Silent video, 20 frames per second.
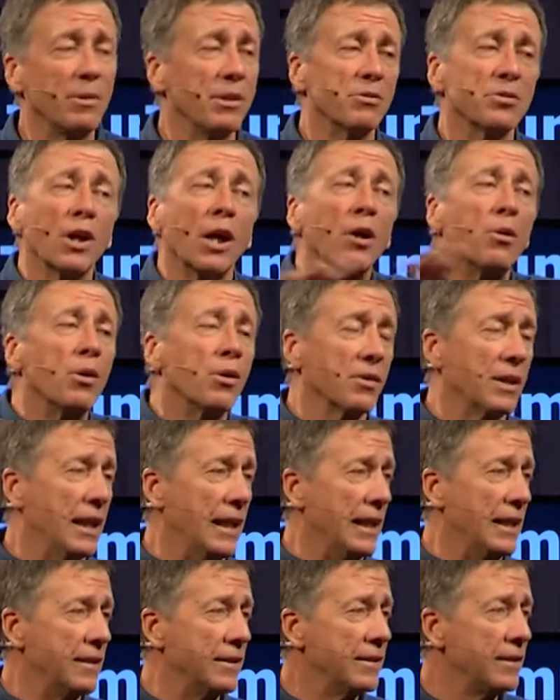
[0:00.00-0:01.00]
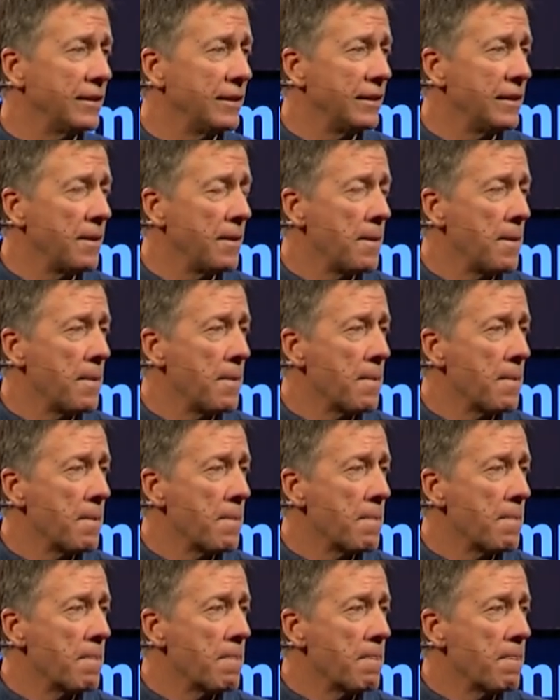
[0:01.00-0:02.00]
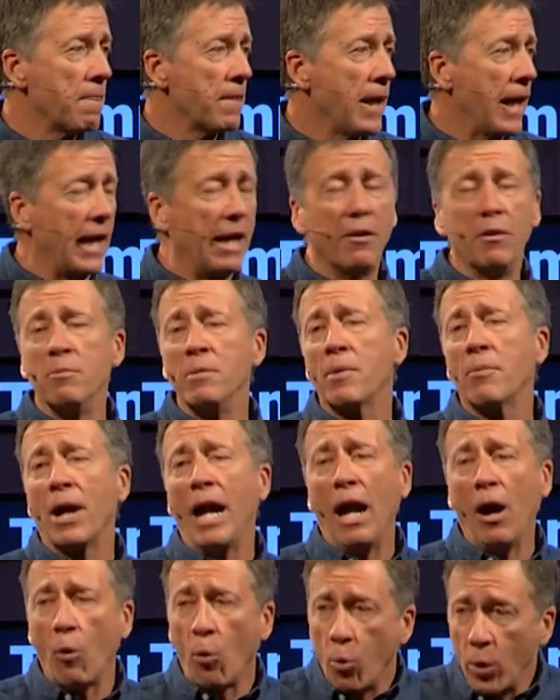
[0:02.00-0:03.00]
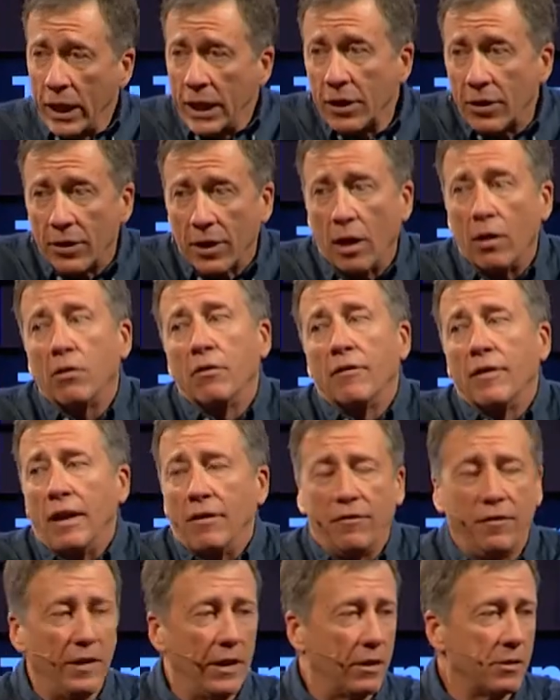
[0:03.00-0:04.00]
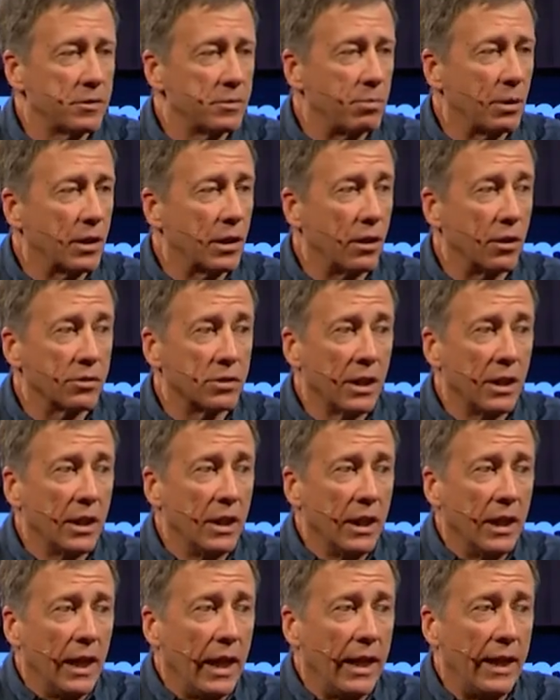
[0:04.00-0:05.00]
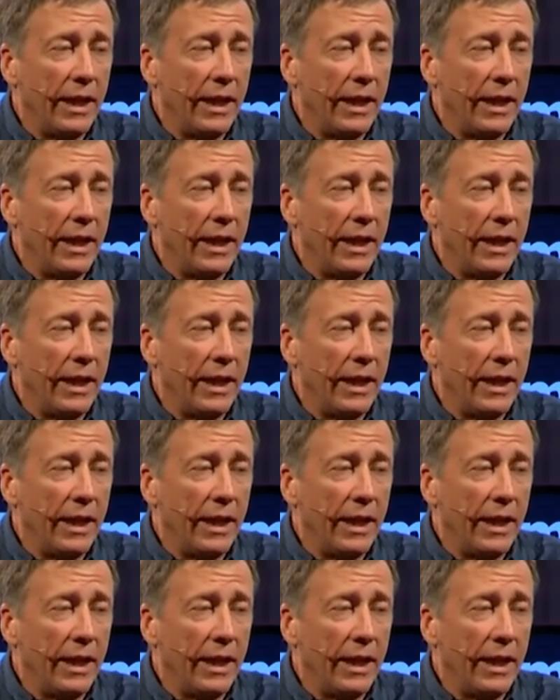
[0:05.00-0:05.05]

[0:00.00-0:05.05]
it was all online. And I remember how weird all of that felt because uh,